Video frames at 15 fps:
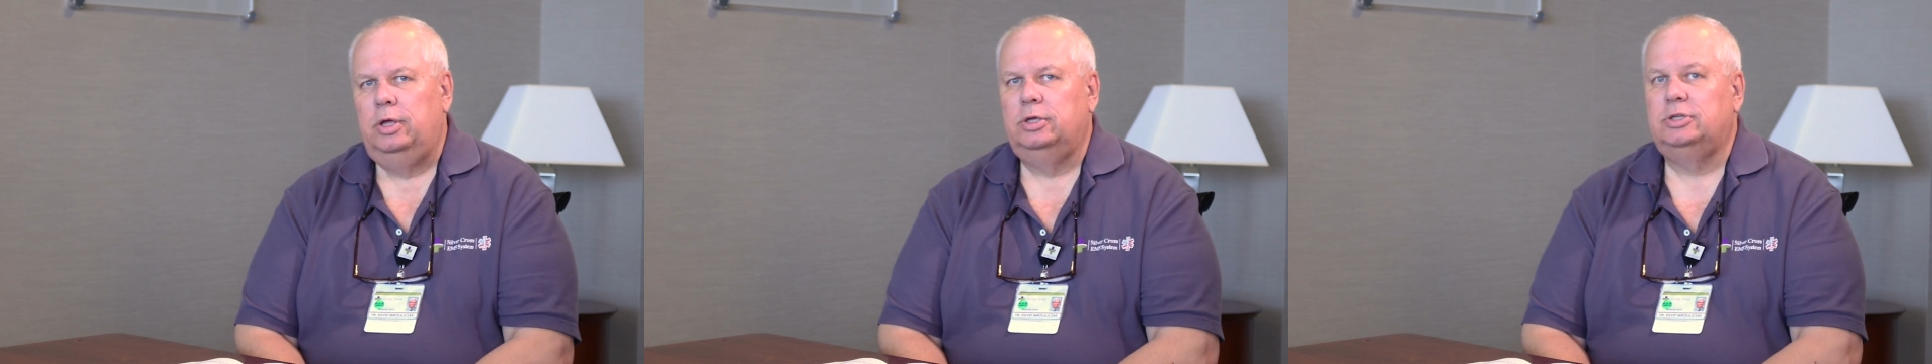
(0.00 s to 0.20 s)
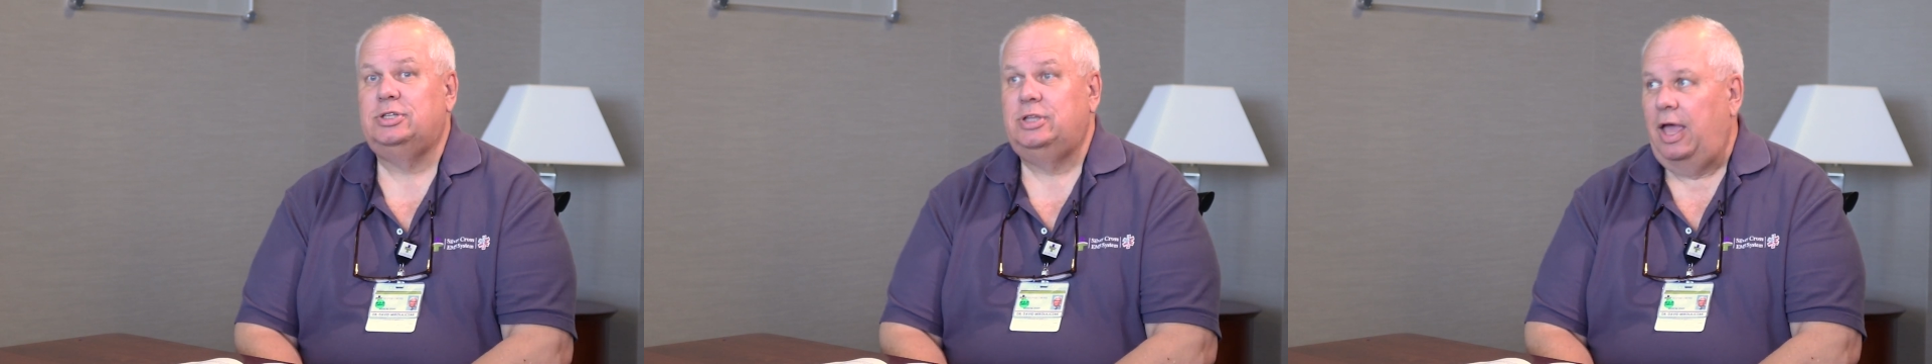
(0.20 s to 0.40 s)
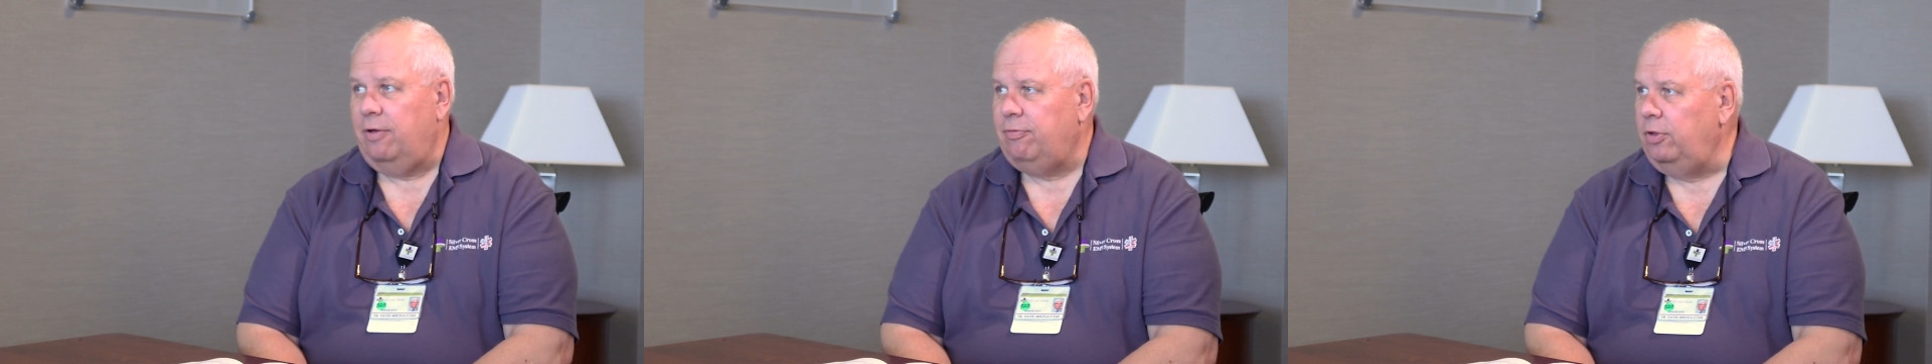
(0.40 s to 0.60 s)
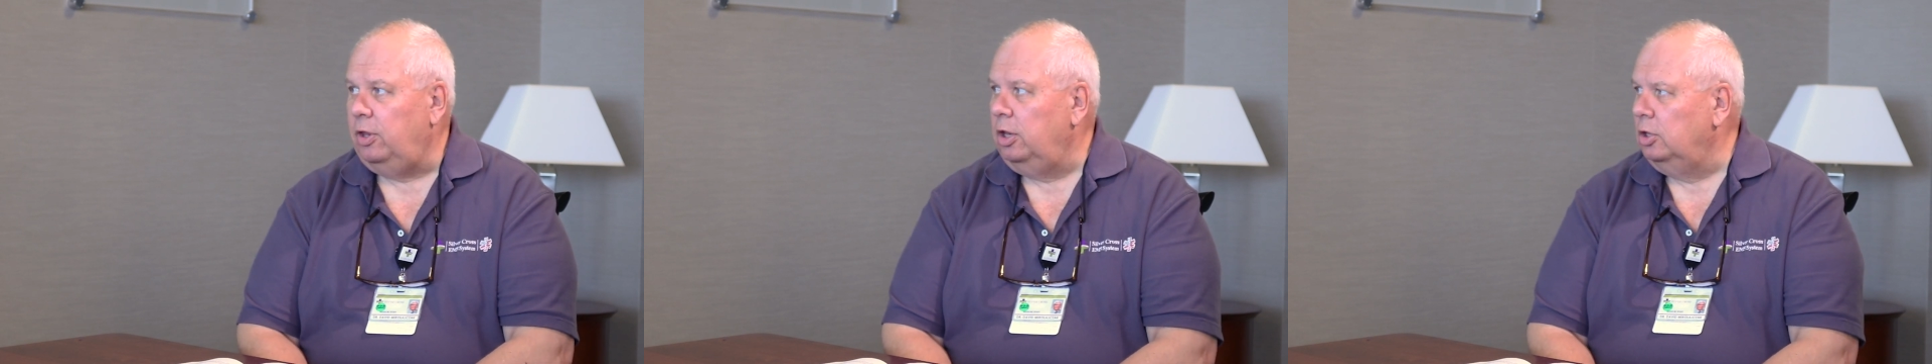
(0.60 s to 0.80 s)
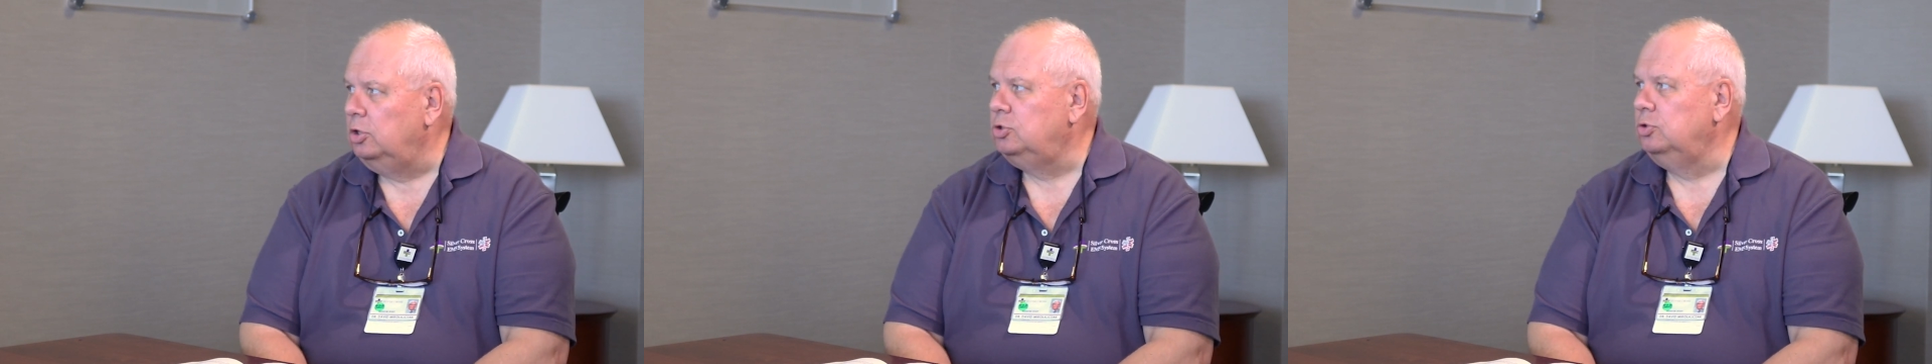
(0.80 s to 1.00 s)
staffing
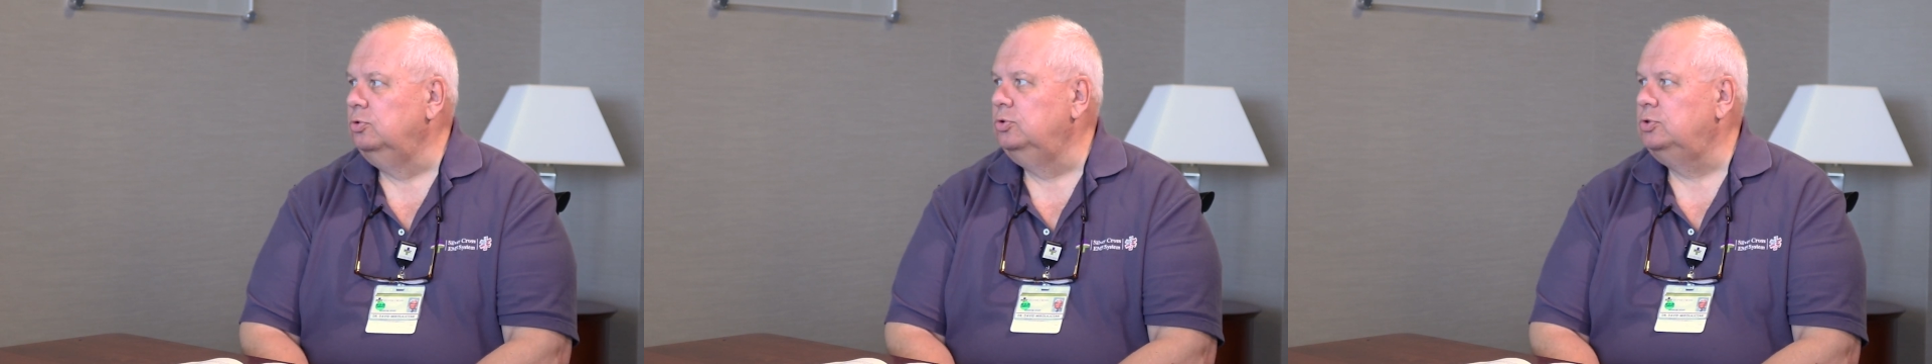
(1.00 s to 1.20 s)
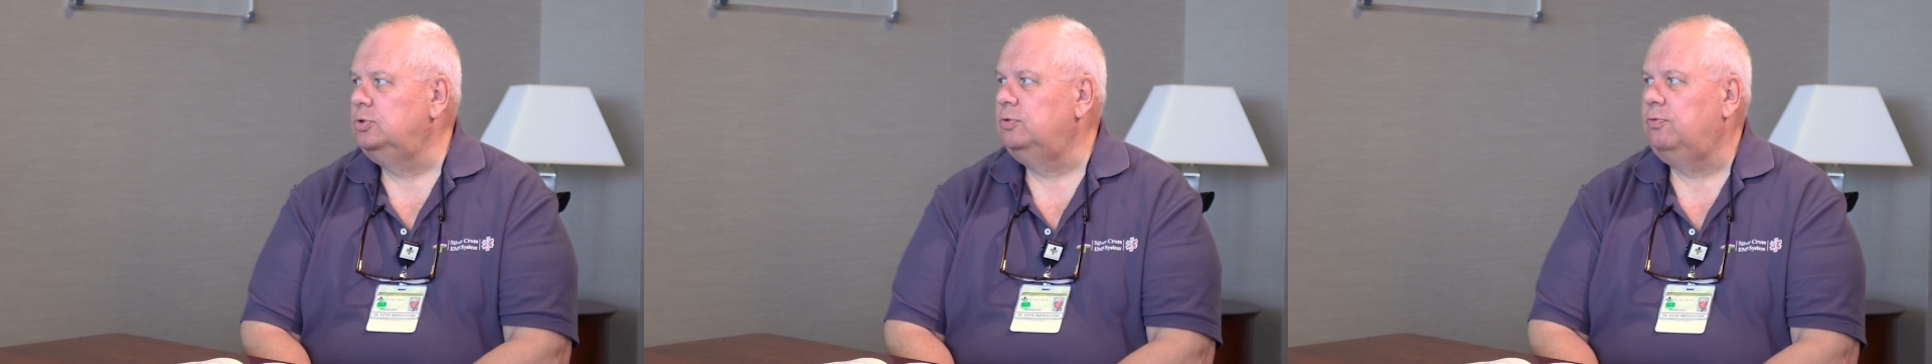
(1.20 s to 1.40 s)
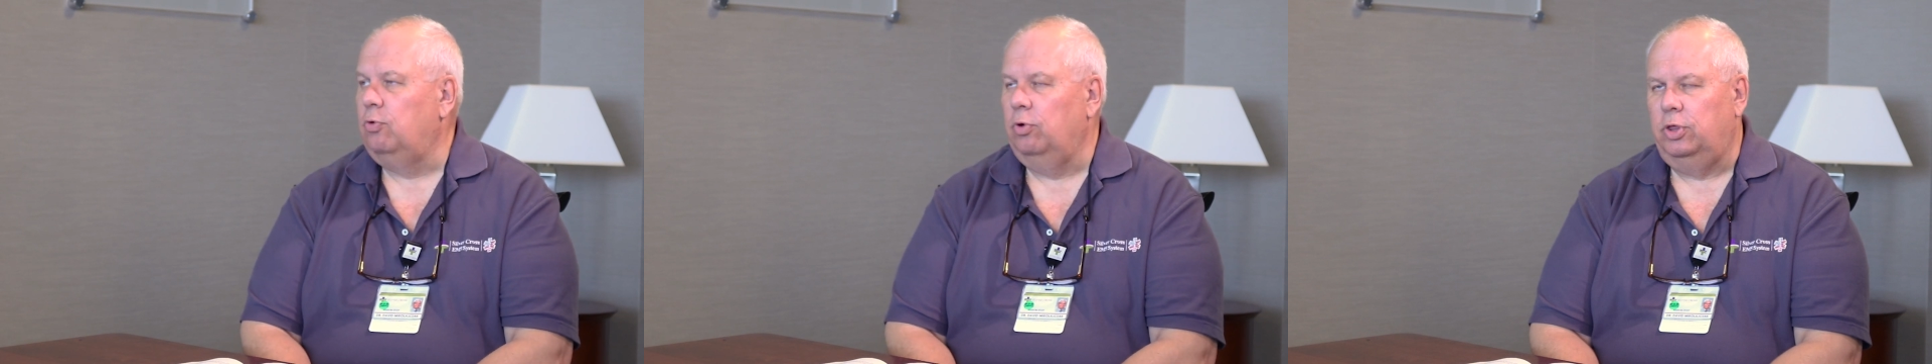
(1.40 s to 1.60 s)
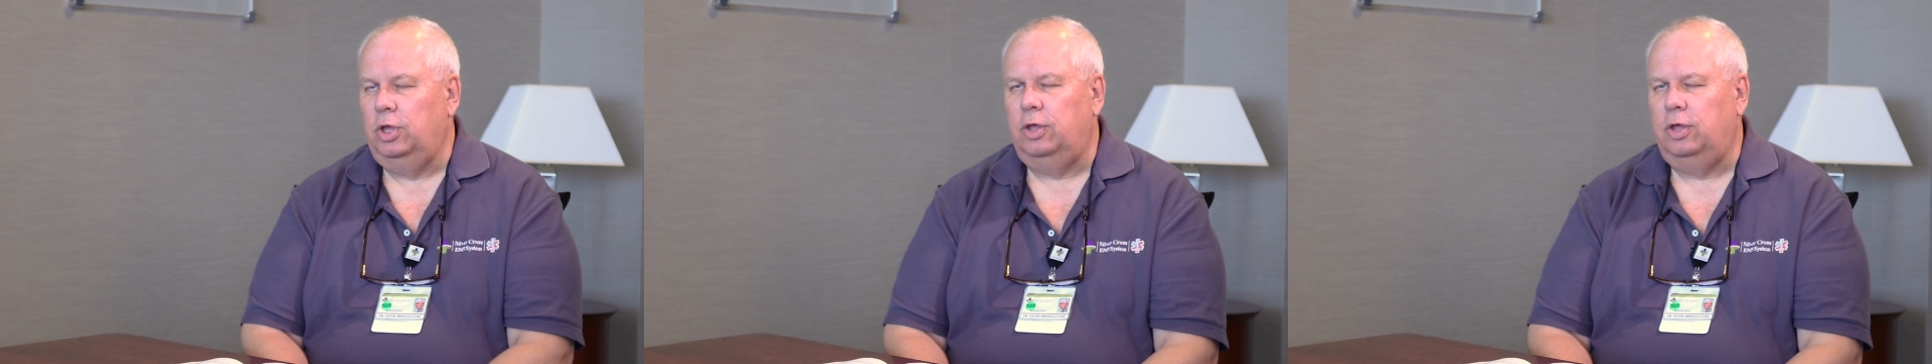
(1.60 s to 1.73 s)
issues for the